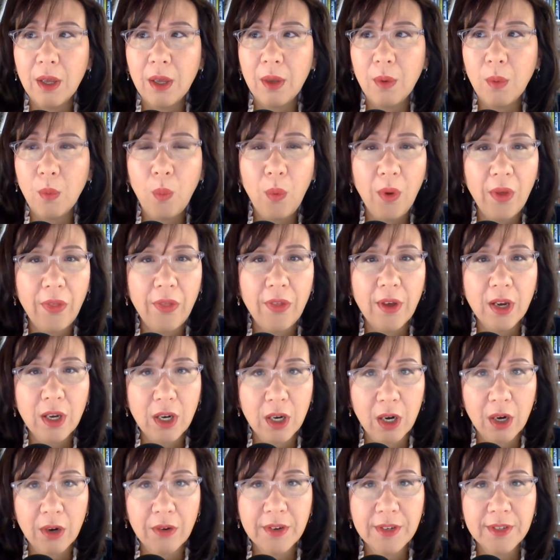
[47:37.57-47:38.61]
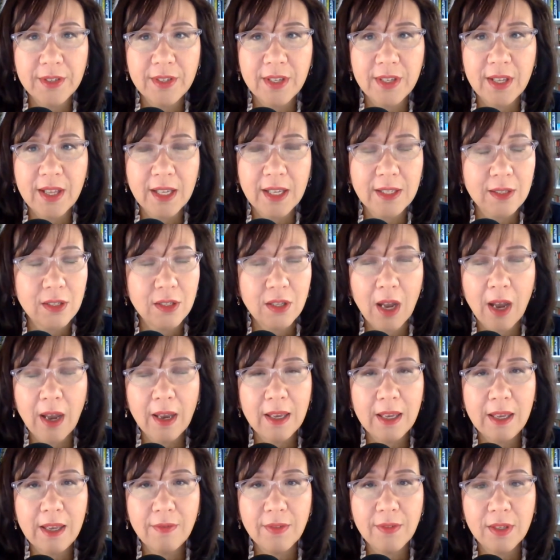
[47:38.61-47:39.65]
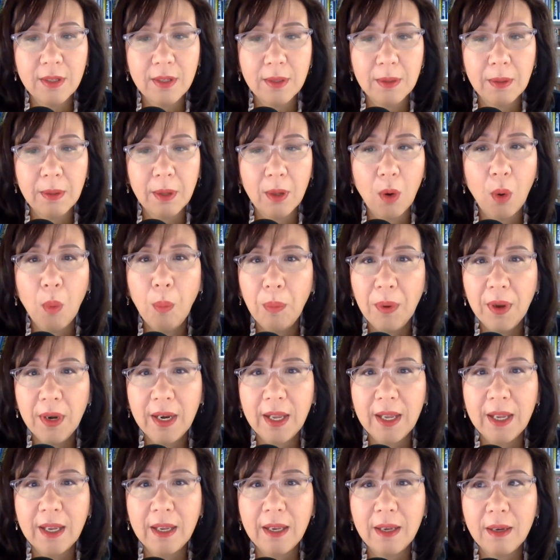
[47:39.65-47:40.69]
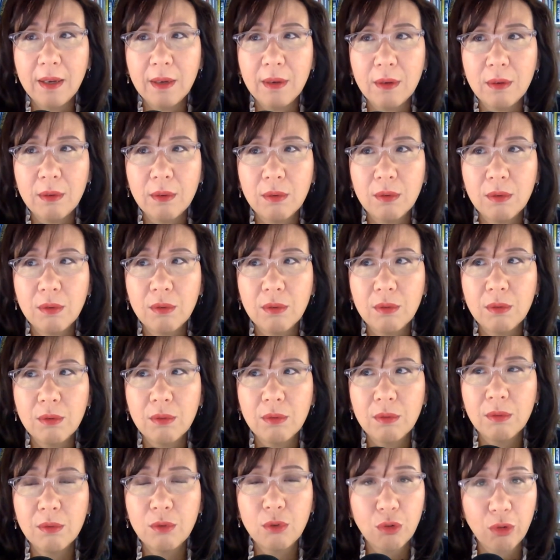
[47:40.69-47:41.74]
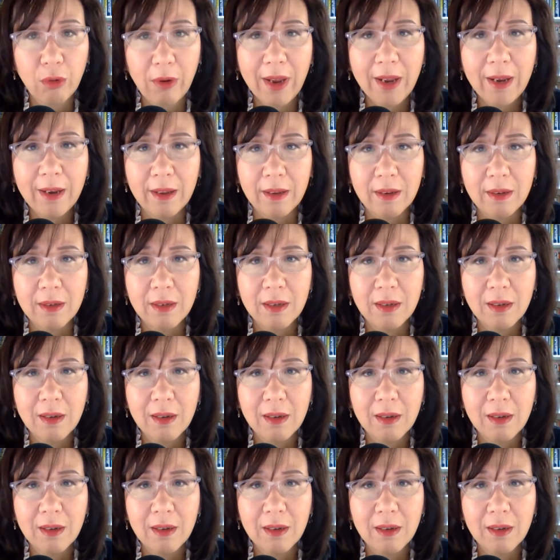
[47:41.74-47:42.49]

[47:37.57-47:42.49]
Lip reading: with a currency that's not even openly traded,